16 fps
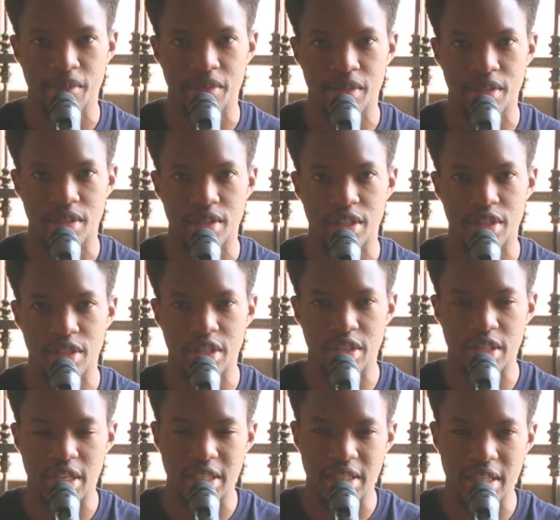the, the, the,
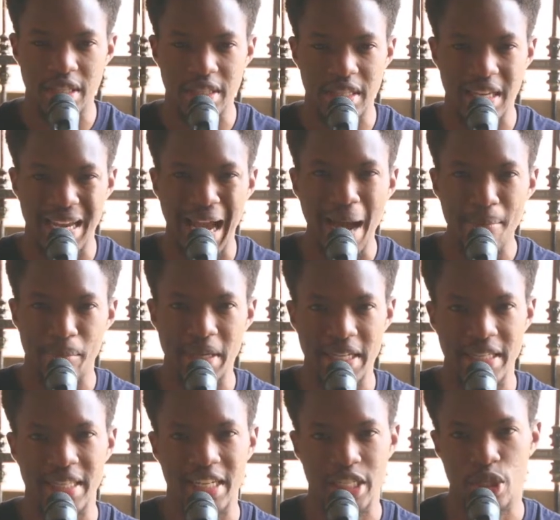the, the
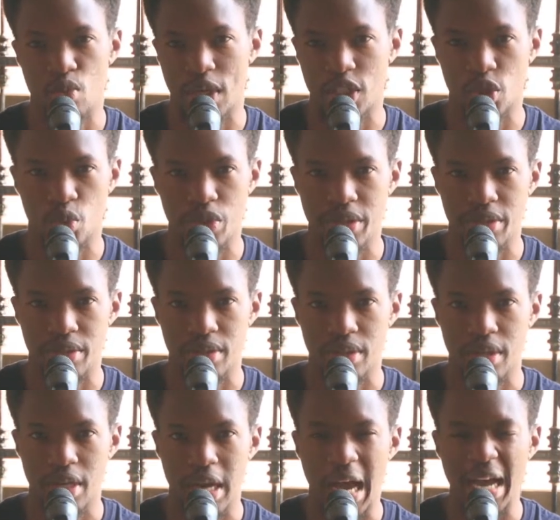company that he was with
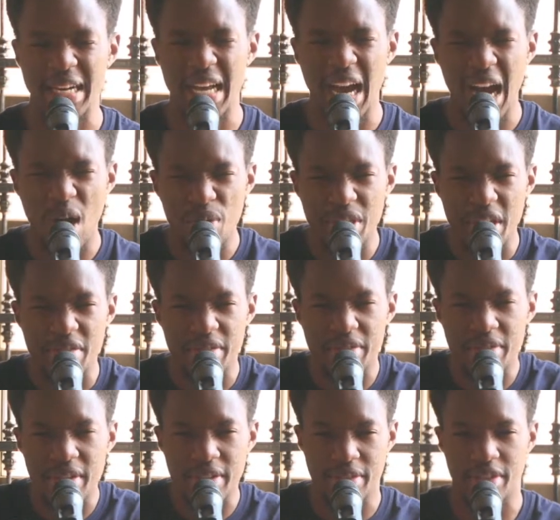and how they
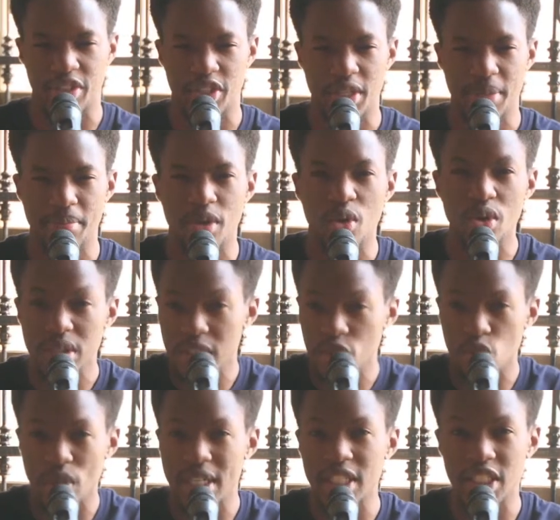think the same because
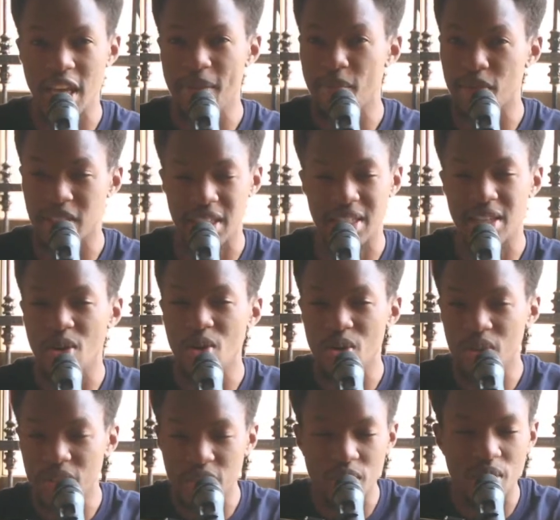these were disciples and they
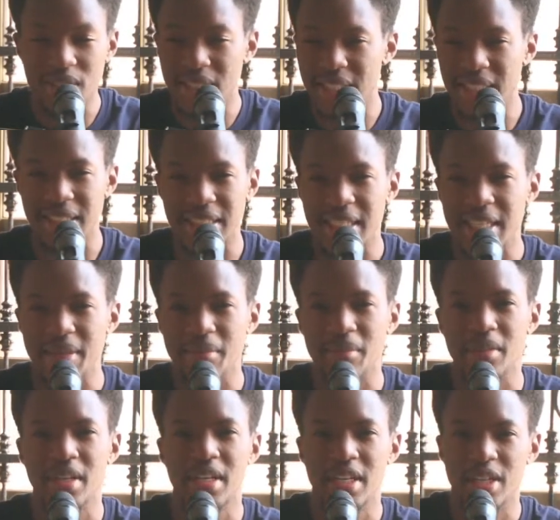always thought the same
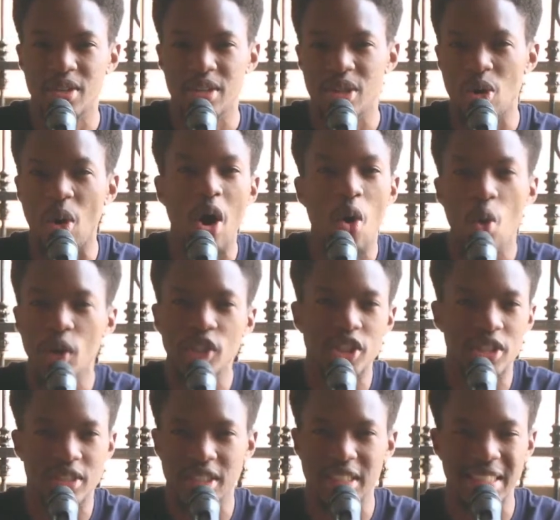you know they were always
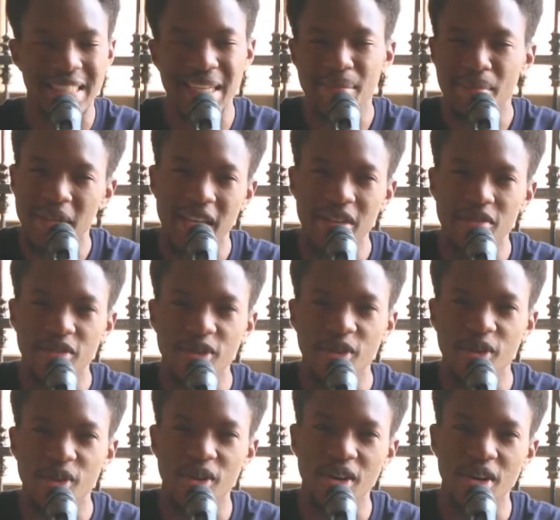on the same
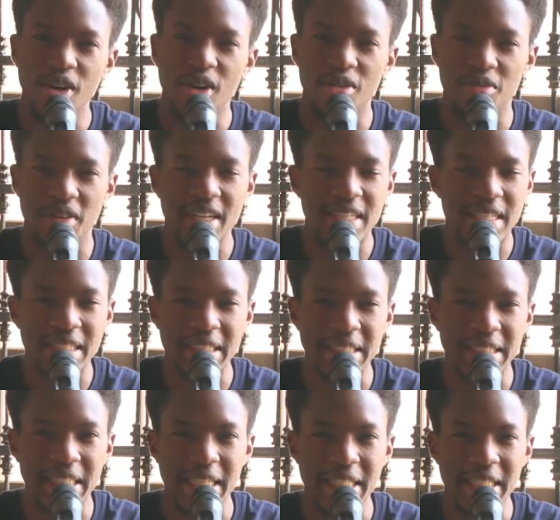level of
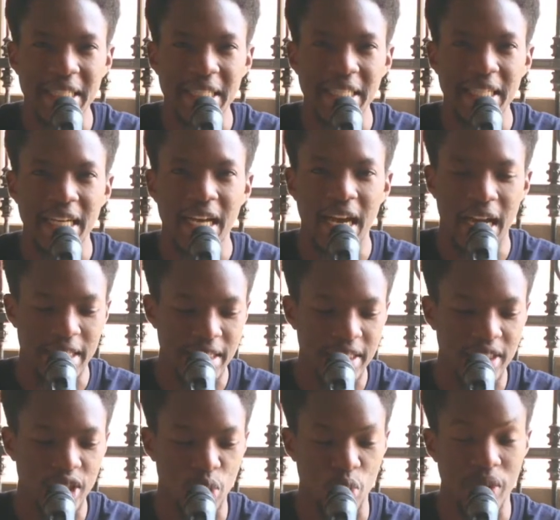understanding and
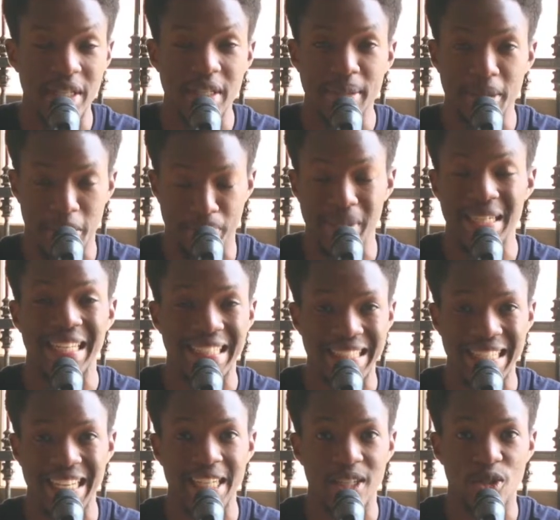this is when this peter
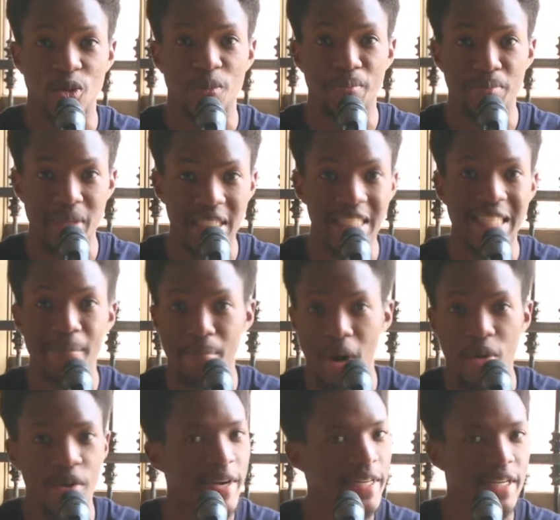started to be
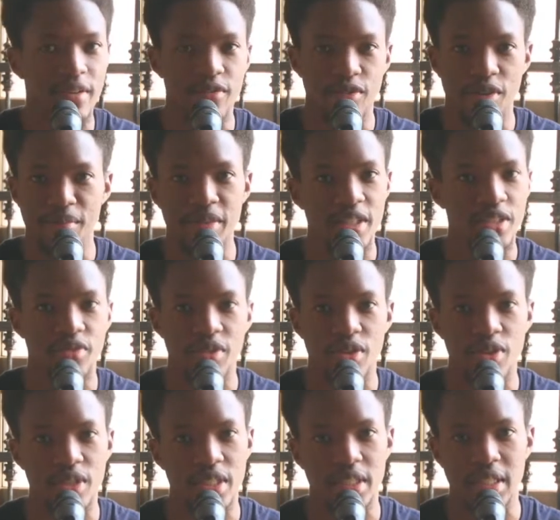separated from his
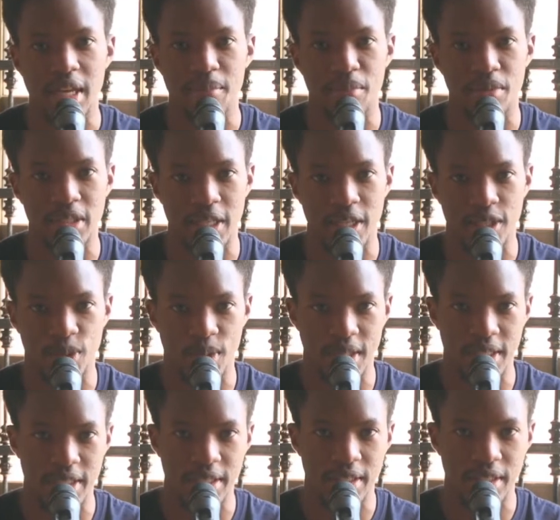fellow disciples actually